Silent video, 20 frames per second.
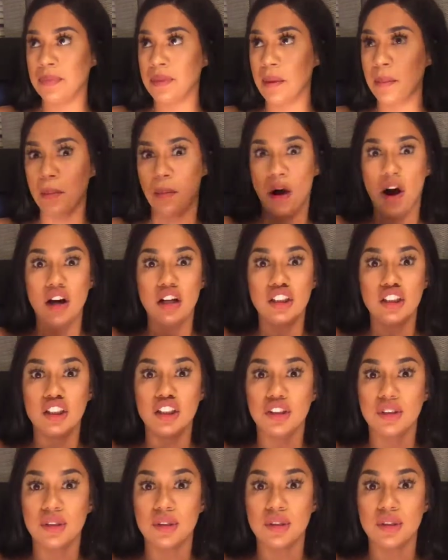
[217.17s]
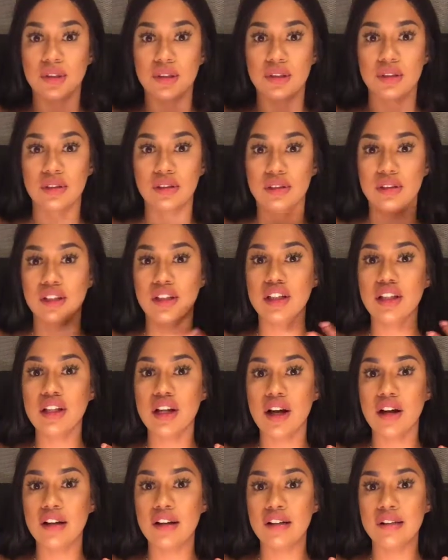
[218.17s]
Marshalls,
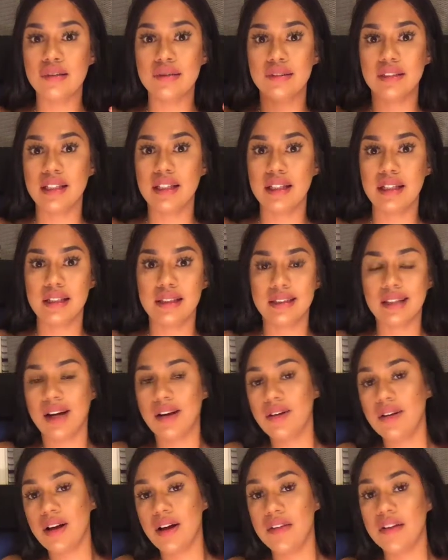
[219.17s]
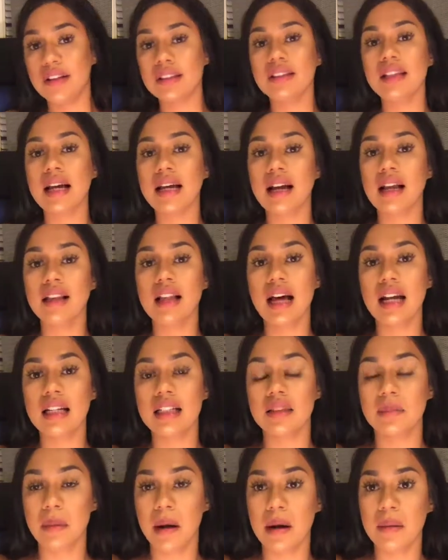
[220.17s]
DD's. I don't know. There's like a lot of
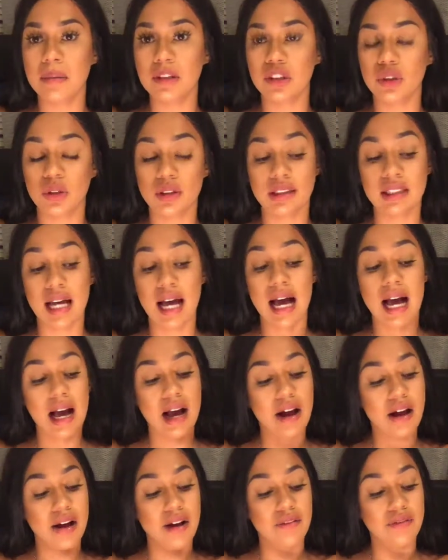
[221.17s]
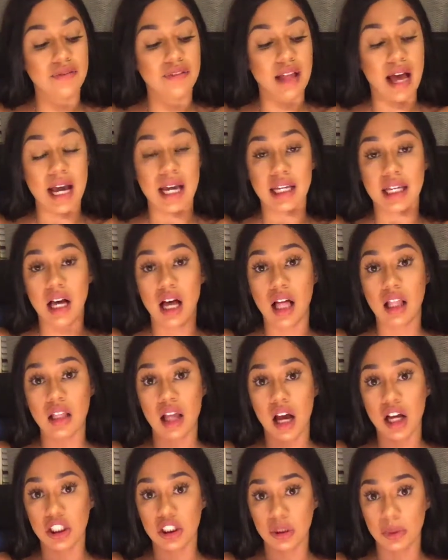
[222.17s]
department stores that have like a
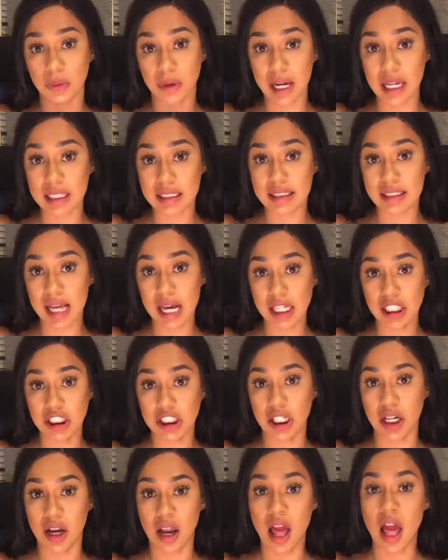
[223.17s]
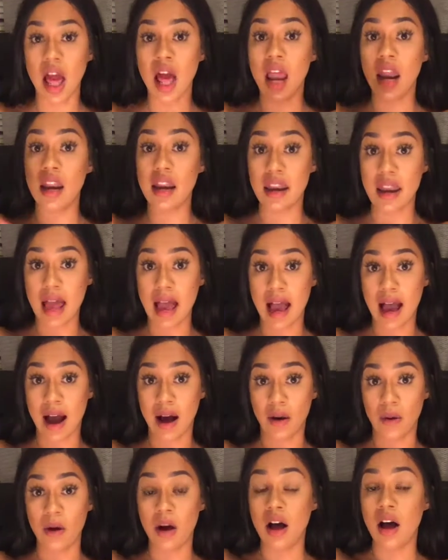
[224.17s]
lingerie section.
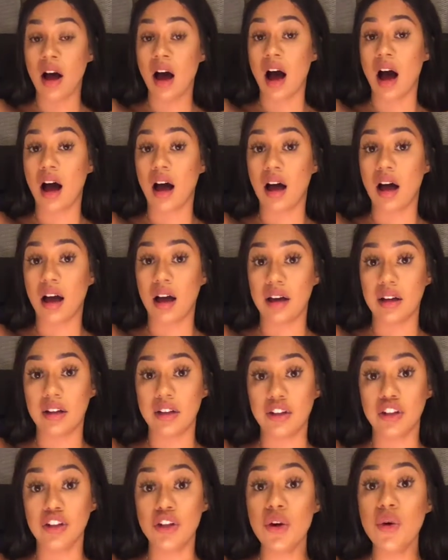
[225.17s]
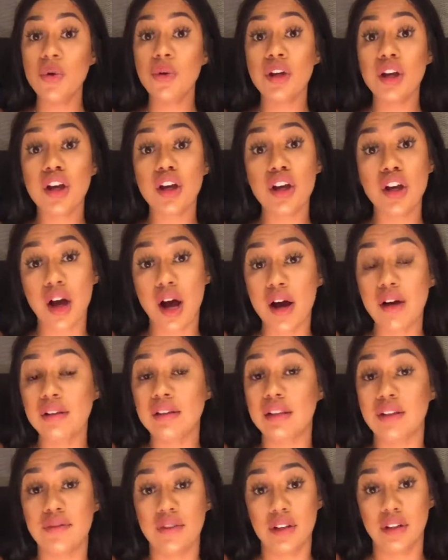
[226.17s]
Now, you can go
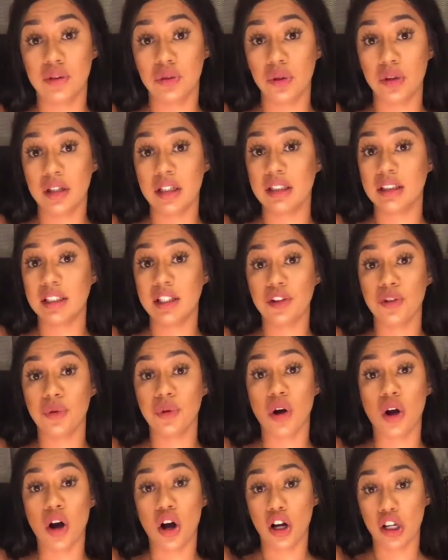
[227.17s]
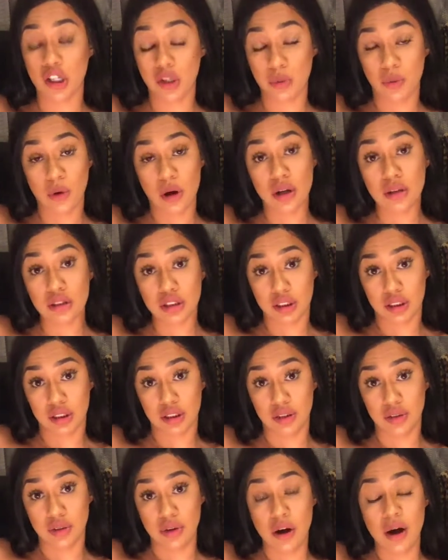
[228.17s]
to Victoria's Secret all you want
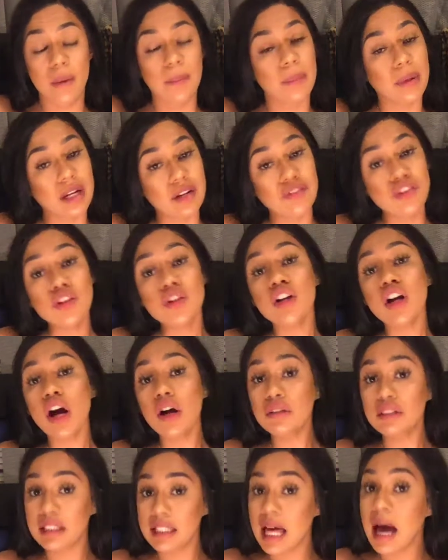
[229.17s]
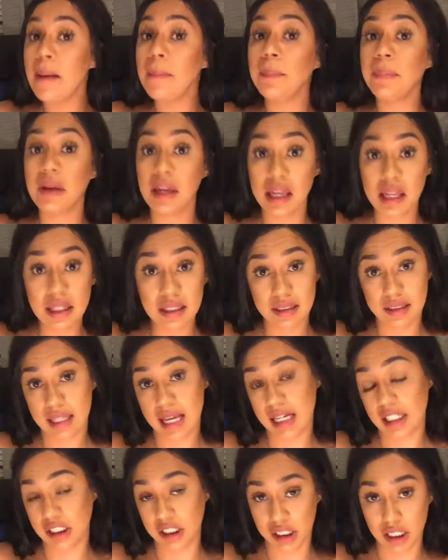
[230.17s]
to. But if you go to that pink
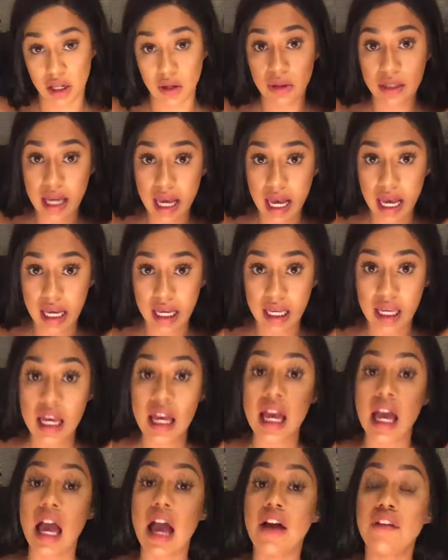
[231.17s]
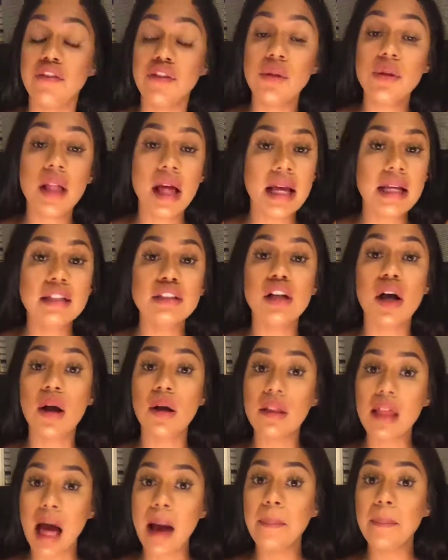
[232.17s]
section, okay, if you ladies go
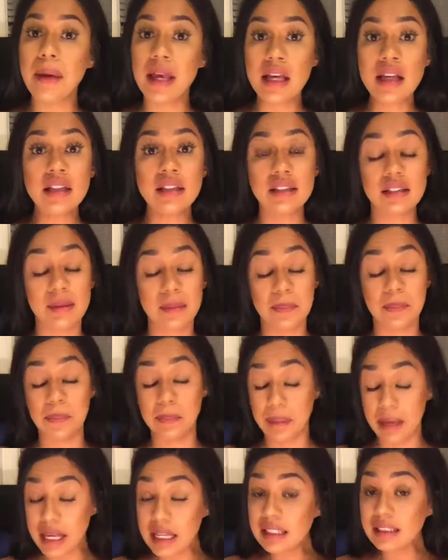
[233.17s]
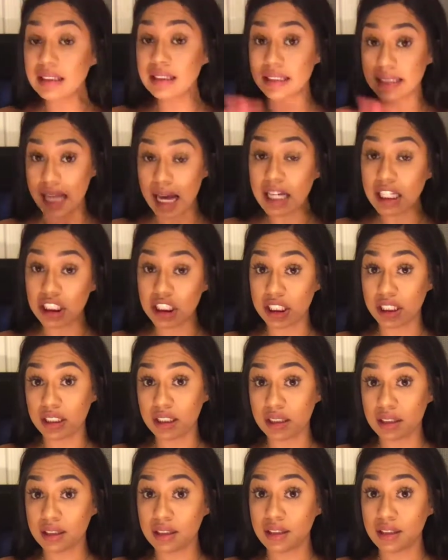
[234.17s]
to that pink section